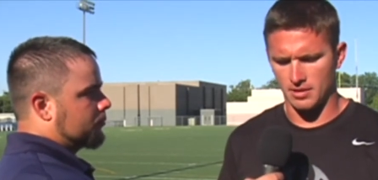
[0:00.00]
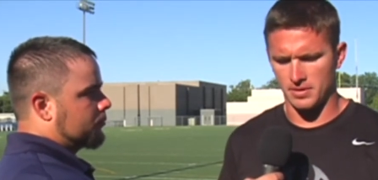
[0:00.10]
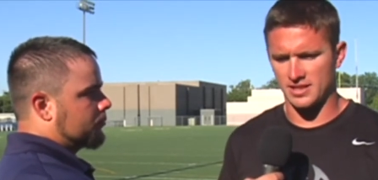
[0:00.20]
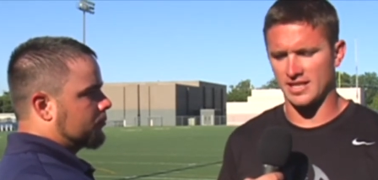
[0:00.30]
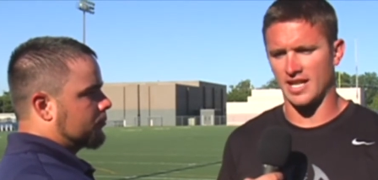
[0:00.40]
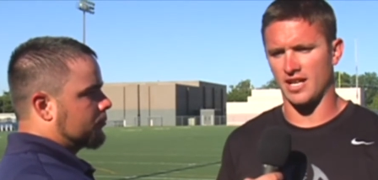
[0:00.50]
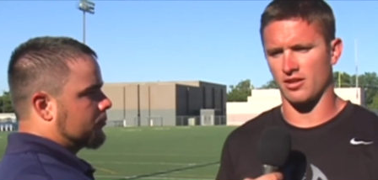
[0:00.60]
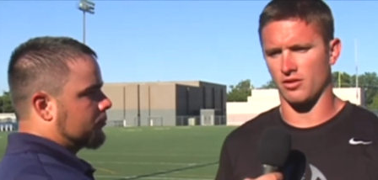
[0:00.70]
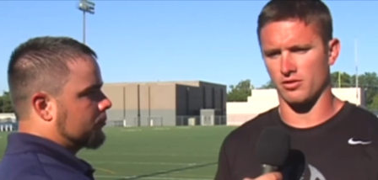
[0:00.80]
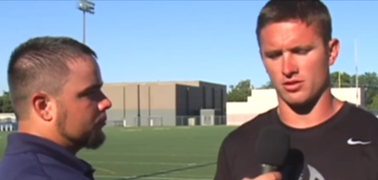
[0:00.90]
Speaker 1: but today,
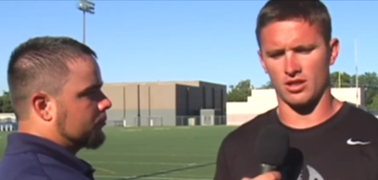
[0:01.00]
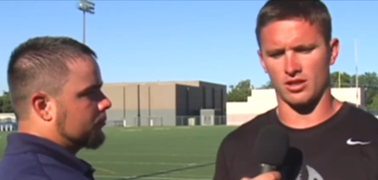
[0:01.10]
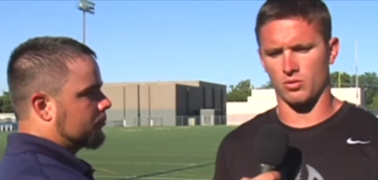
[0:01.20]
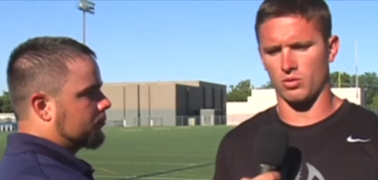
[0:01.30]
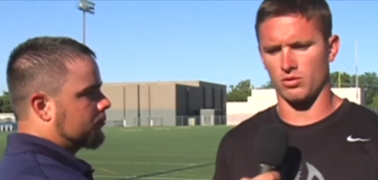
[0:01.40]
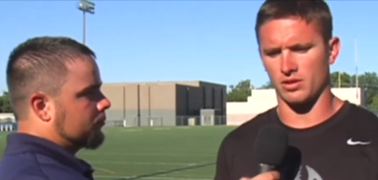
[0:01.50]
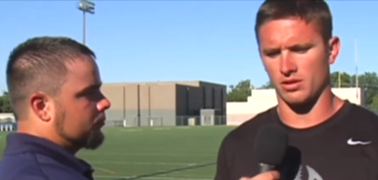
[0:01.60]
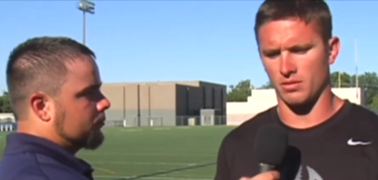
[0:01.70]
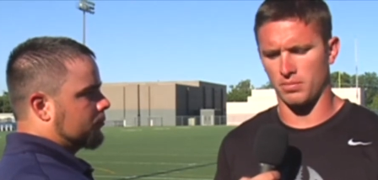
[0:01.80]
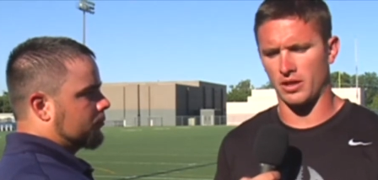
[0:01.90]
you know, there's a lot of
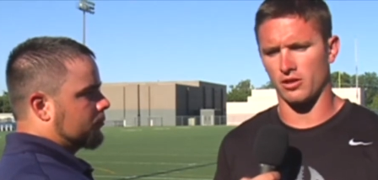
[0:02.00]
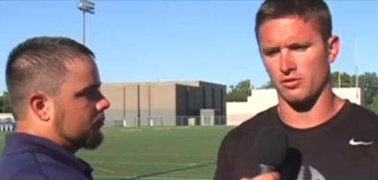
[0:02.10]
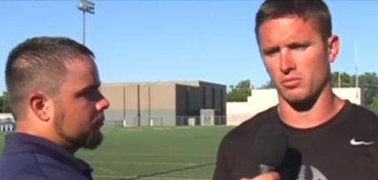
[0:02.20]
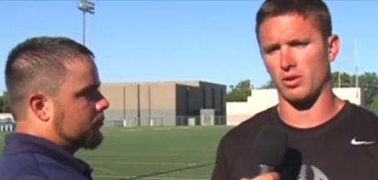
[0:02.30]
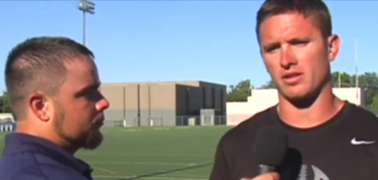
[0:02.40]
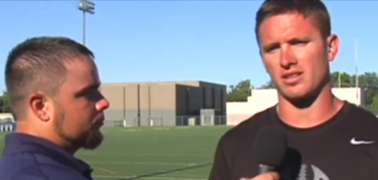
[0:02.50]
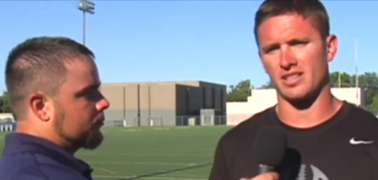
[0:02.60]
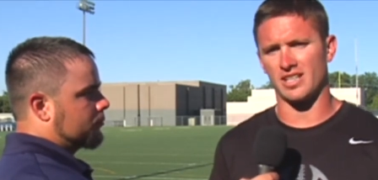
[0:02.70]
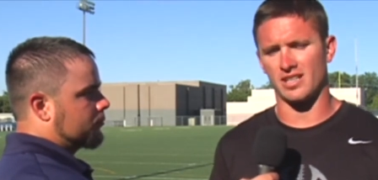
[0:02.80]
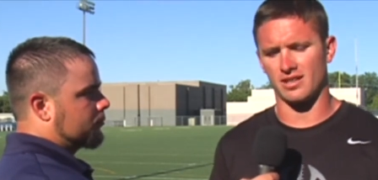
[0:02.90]
quality players from around the
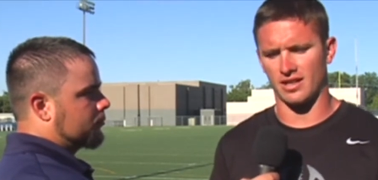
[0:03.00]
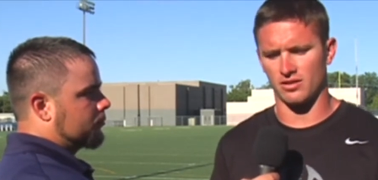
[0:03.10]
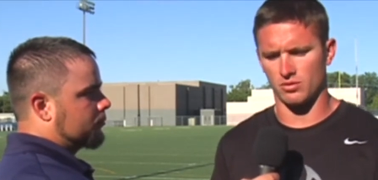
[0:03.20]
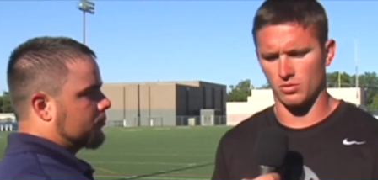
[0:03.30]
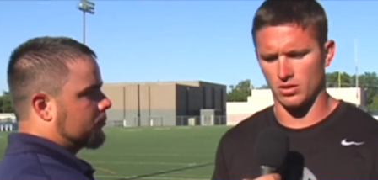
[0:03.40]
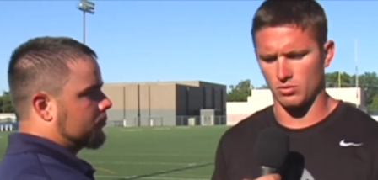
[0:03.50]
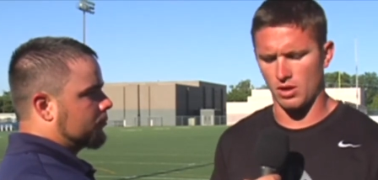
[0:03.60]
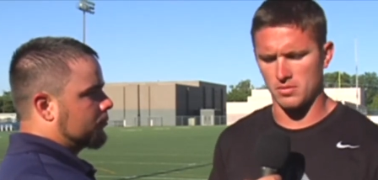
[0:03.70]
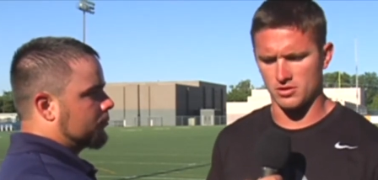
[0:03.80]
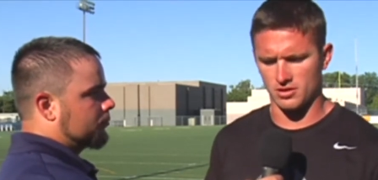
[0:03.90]
league. I know uh,
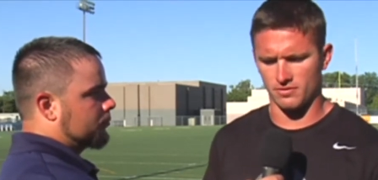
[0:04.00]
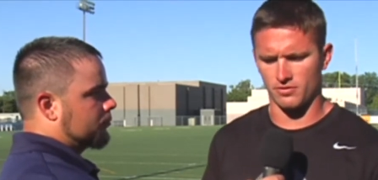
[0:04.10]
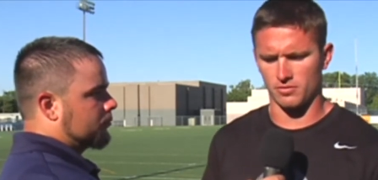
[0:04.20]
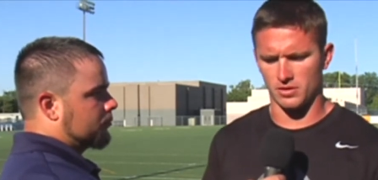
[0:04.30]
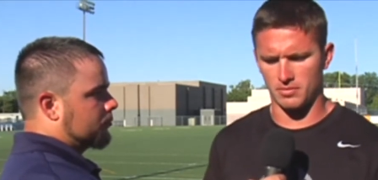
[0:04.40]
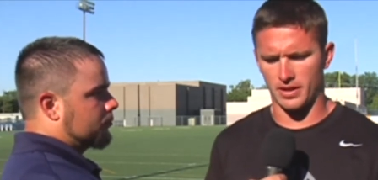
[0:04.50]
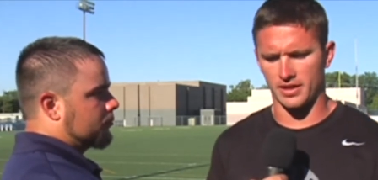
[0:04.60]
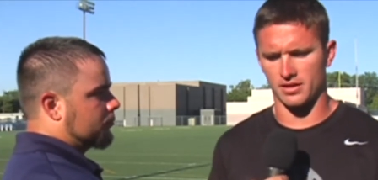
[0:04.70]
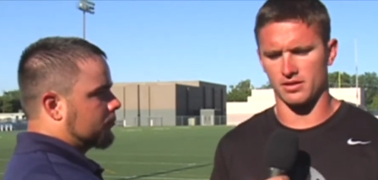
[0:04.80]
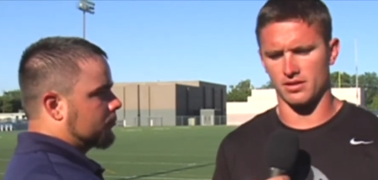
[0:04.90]
Robertson from
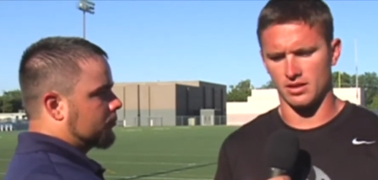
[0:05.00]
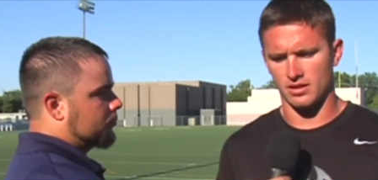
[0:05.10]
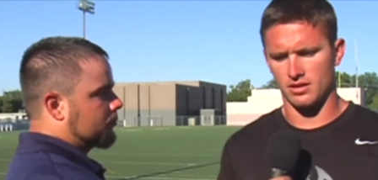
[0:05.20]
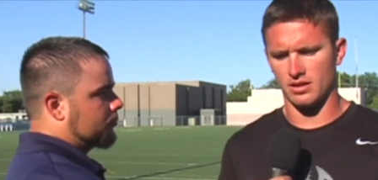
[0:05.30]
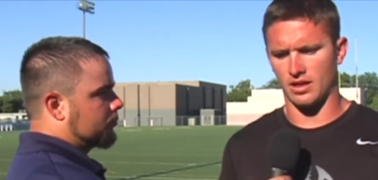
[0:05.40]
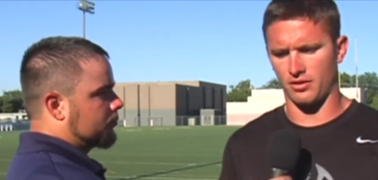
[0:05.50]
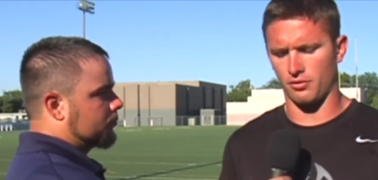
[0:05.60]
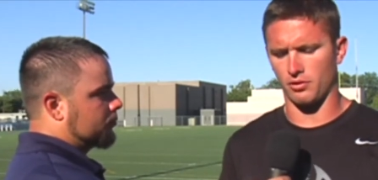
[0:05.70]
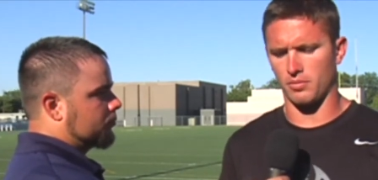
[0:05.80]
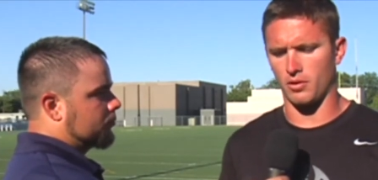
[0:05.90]
Kamiakin uh, threw the